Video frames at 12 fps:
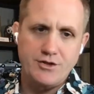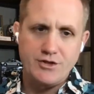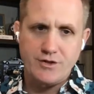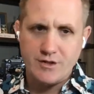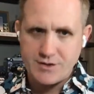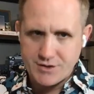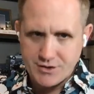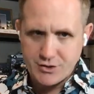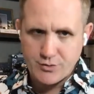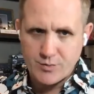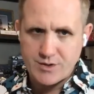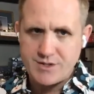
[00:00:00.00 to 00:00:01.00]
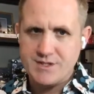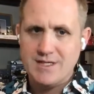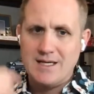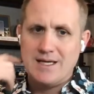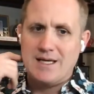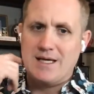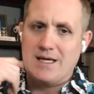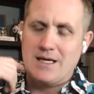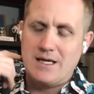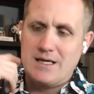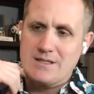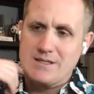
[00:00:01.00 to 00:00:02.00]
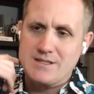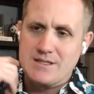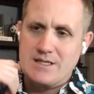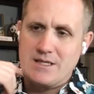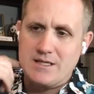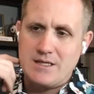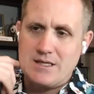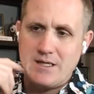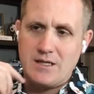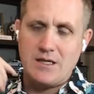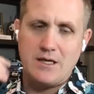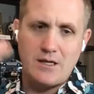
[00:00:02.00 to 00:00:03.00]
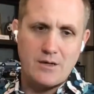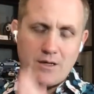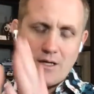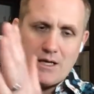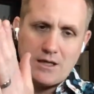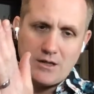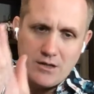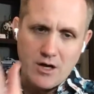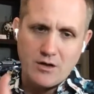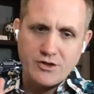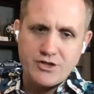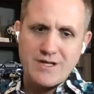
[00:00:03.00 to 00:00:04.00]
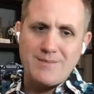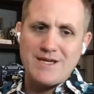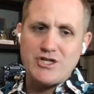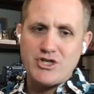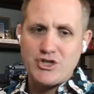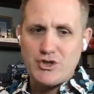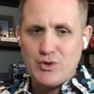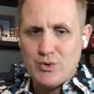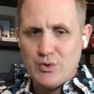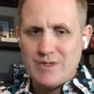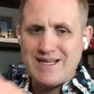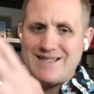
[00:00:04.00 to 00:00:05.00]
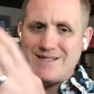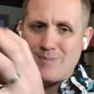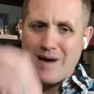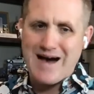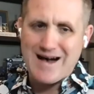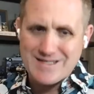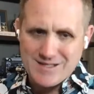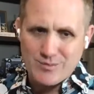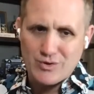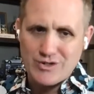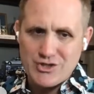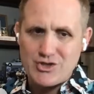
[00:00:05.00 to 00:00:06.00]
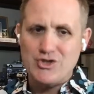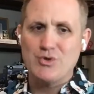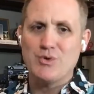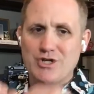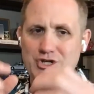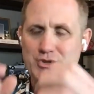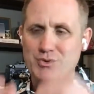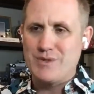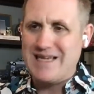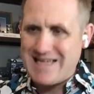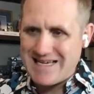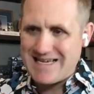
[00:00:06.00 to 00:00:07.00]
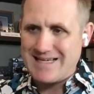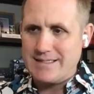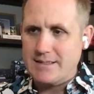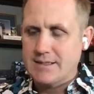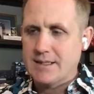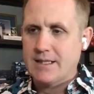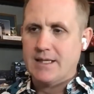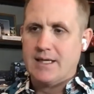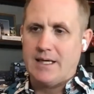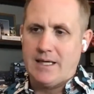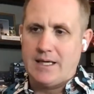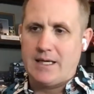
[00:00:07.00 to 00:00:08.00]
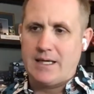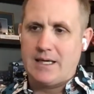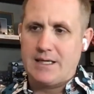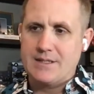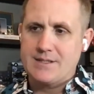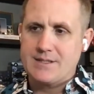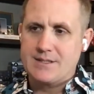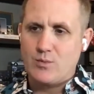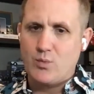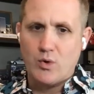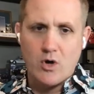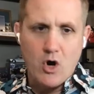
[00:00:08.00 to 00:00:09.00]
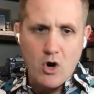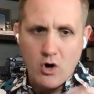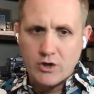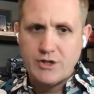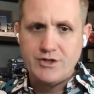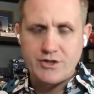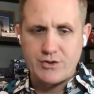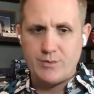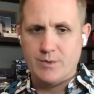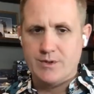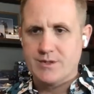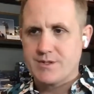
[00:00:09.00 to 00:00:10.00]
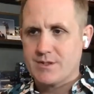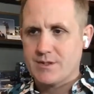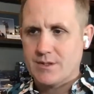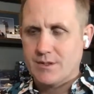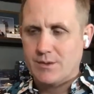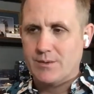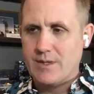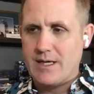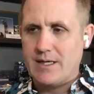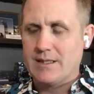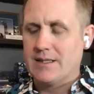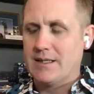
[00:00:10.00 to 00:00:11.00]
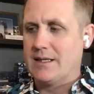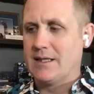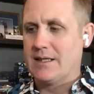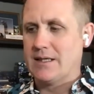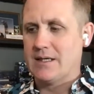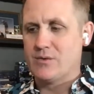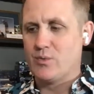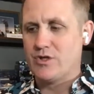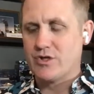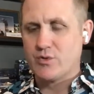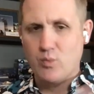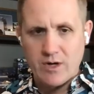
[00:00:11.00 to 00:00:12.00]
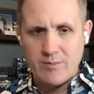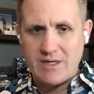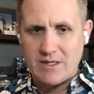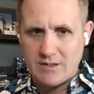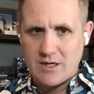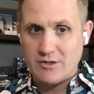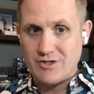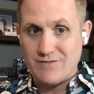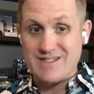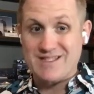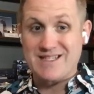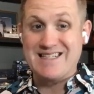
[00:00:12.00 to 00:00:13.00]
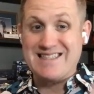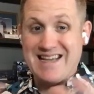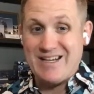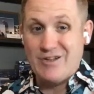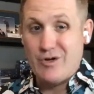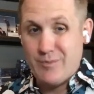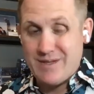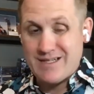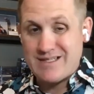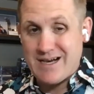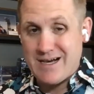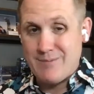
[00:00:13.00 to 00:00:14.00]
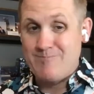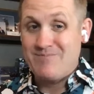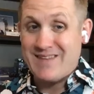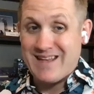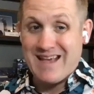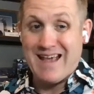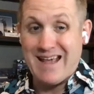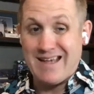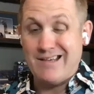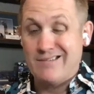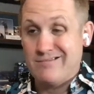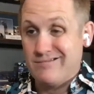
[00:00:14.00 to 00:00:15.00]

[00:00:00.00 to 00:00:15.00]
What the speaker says: consumers, and acknowledge them as soon as possible, as soon as you can. And we're all consumers, right? And we just want to be acknowledged. If it's going to take a little bit of time, hey,